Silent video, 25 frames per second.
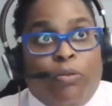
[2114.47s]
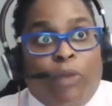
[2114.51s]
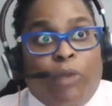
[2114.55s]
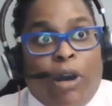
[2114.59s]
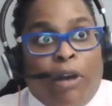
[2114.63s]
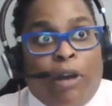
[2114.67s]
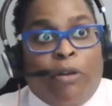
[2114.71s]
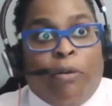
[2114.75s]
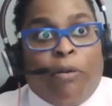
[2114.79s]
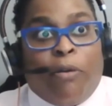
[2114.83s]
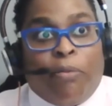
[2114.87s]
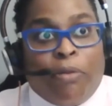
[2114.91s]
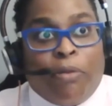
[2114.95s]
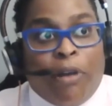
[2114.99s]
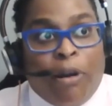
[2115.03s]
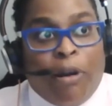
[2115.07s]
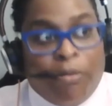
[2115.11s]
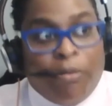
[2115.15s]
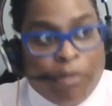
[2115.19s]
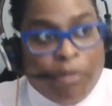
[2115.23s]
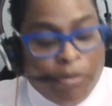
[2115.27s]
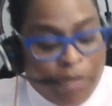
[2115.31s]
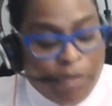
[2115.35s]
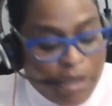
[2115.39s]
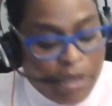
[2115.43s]
our
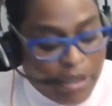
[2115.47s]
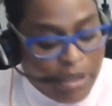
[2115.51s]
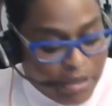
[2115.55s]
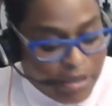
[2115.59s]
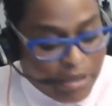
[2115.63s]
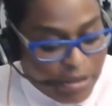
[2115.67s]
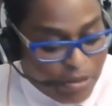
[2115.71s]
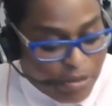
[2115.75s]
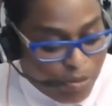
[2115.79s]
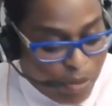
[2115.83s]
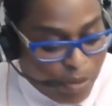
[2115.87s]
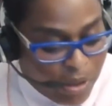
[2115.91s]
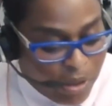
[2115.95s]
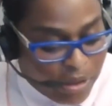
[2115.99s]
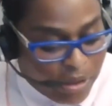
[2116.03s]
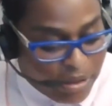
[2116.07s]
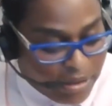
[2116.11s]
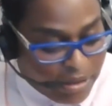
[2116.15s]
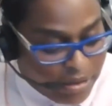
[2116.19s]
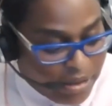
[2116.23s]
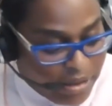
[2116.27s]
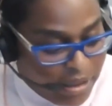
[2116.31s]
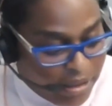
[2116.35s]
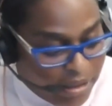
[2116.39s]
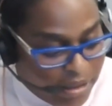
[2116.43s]
problem is what
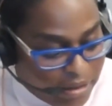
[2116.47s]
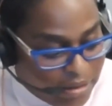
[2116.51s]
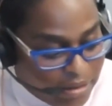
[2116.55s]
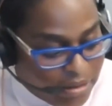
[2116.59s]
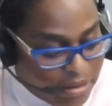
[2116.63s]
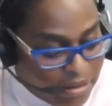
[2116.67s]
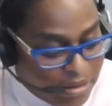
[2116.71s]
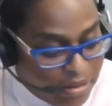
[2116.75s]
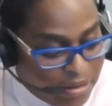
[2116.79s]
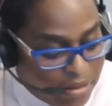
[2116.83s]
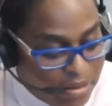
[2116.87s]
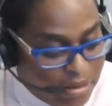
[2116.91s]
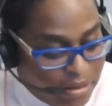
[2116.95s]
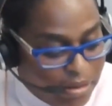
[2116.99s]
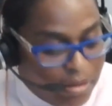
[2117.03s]
is next?